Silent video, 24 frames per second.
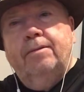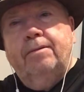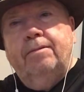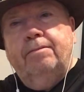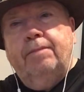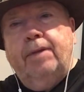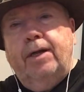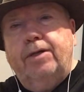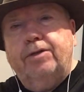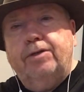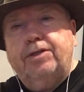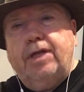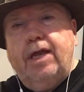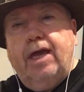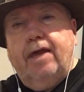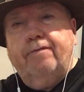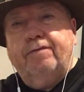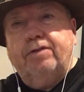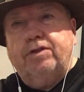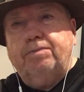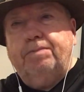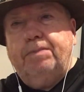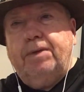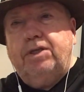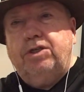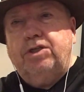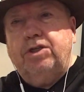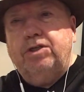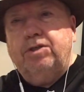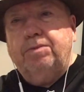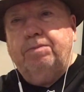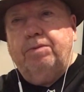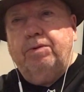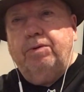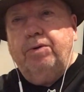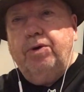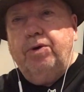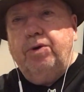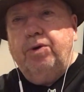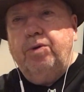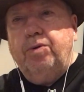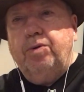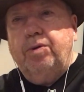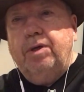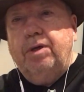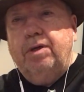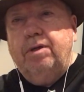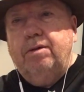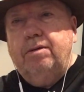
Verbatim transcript: Miles Davis, Bitches Brew.